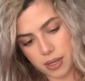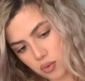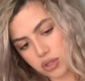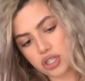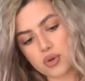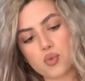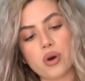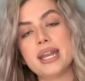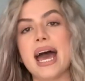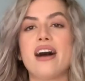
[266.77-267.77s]
We'll do
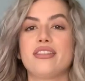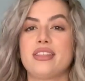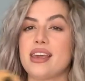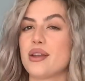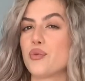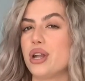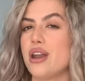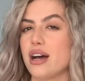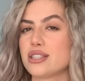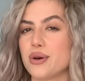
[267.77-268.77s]
one healthy and one
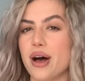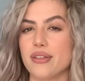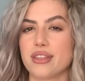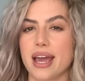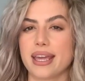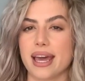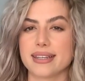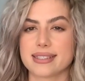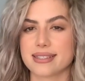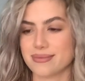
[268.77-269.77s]
not so healthy, I guess.